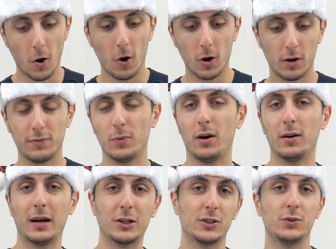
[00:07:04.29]
or if you want,
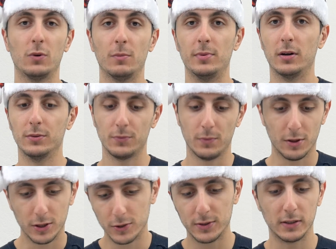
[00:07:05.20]
I could just do a build
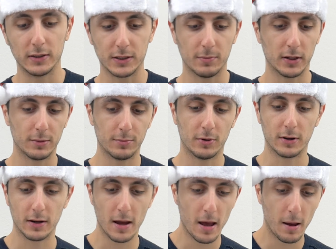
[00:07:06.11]
with using this
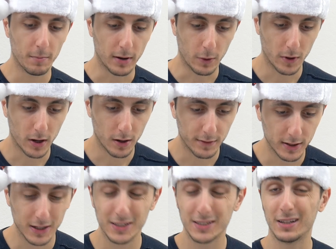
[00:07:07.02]
motherboard. But whatever it
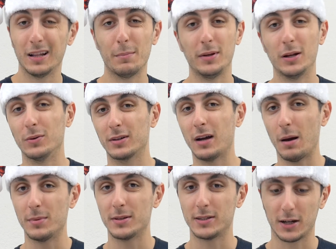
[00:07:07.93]
is, let me know in the
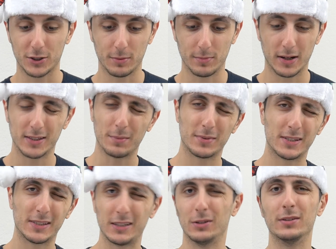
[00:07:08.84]
comment section because I'm
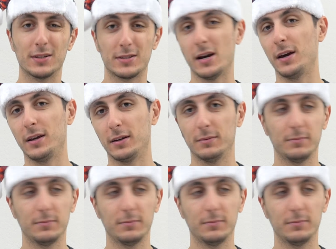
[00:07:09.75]
still deciding.